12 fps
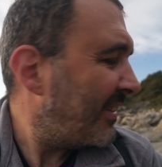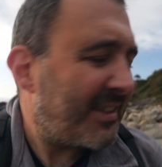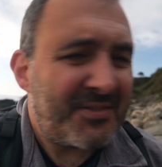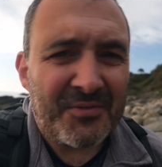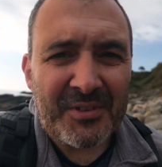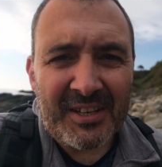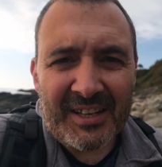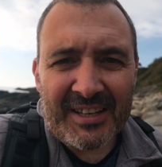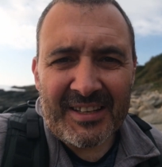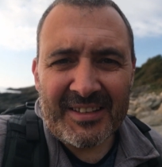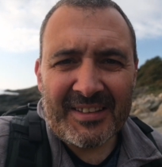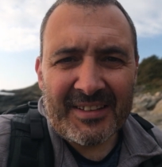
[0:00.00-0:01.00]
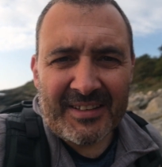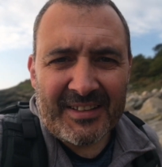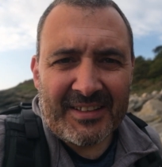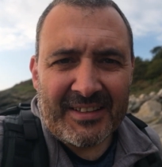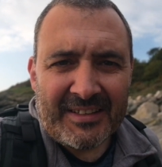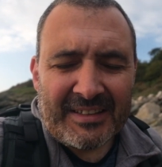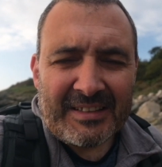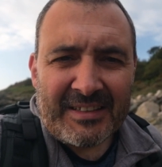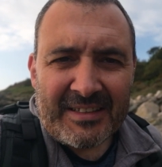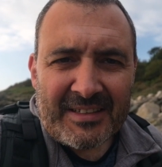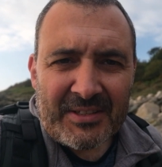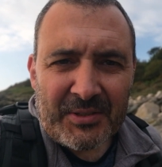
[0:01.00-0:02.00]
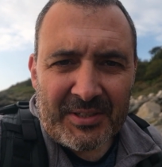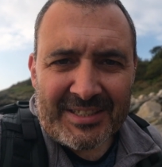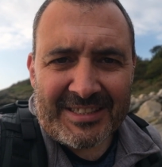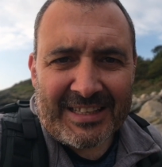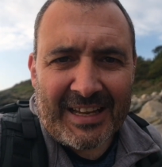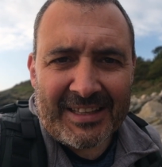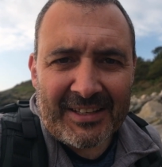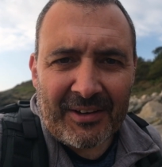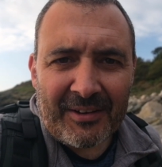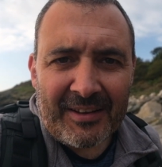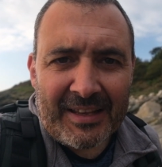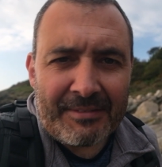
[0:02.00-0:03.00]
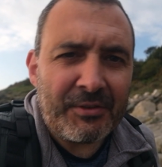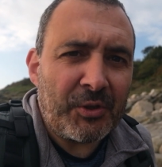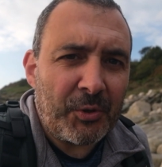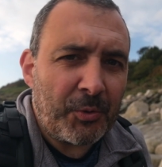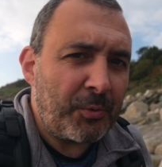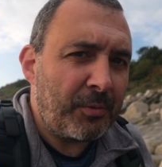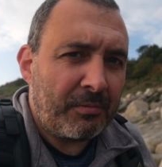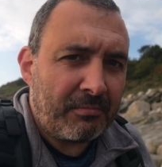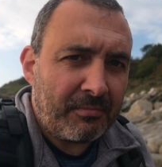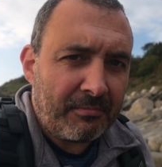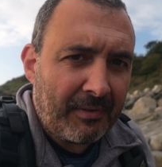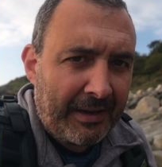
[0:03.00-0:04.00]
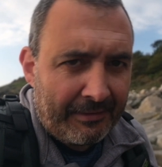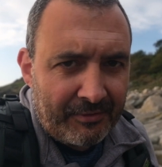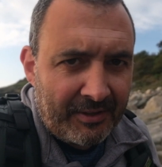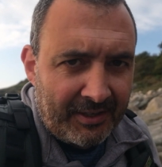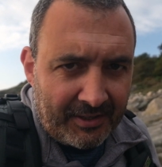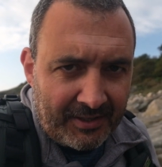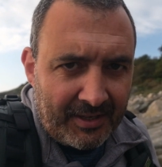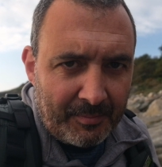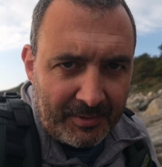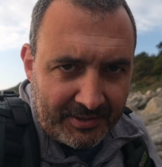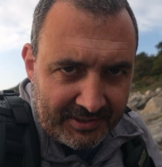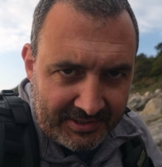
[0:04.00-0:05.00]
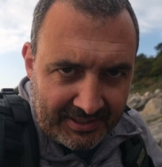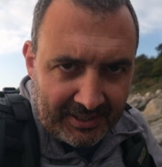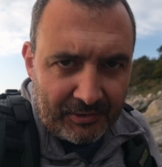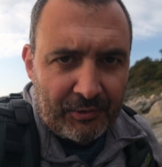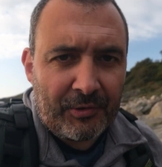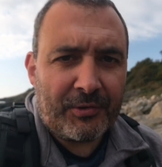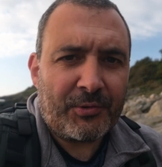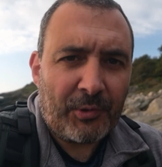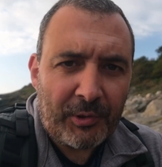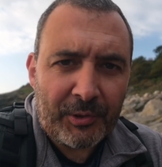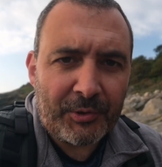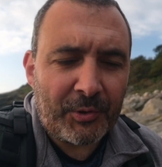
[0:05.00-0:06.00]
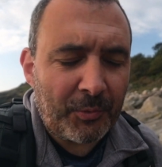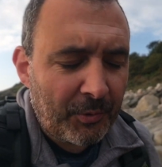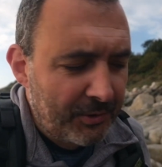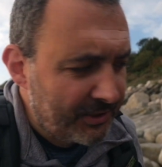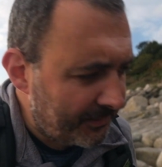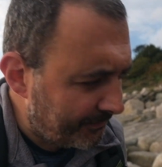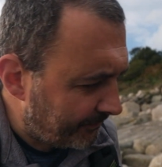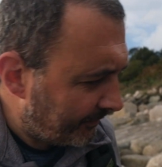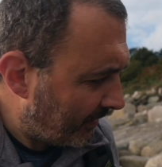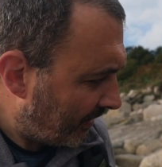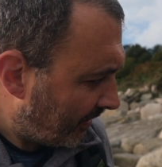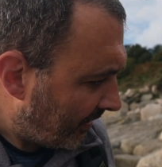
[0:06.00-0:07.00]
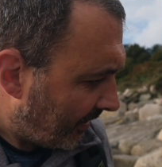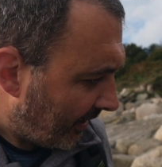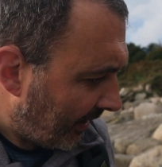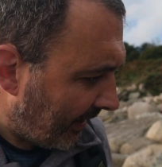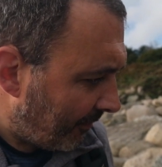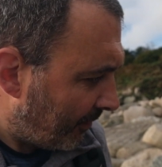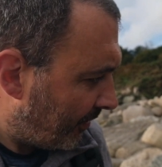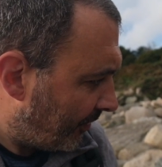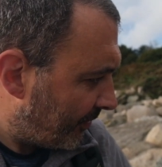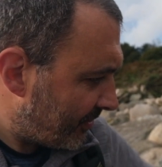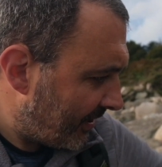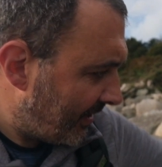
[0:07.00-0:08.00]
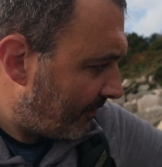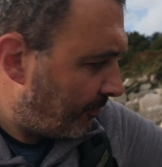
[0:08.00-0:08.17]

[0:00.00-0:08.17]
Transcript: isn't really sort of standing out, even though everything in the image is saying you to sort of look towards it. There's a